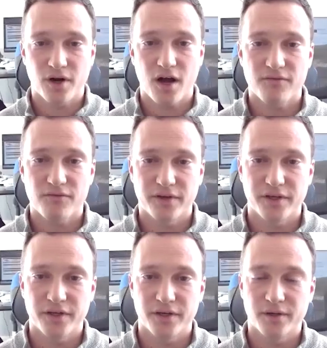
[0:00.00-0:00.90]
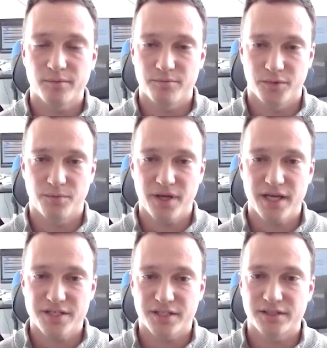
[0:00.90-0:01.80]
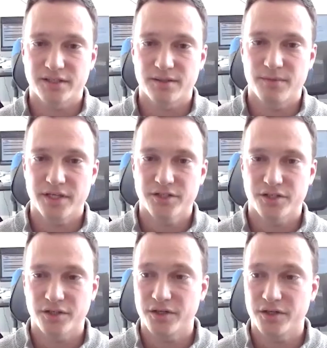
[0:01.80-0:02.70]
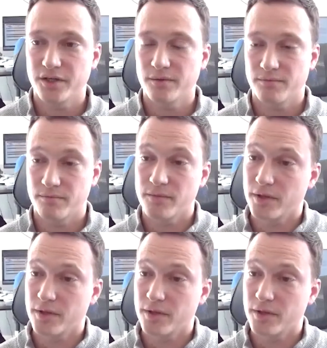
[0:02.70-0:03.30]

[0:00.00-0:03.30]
you're offering your your patients to make sure you're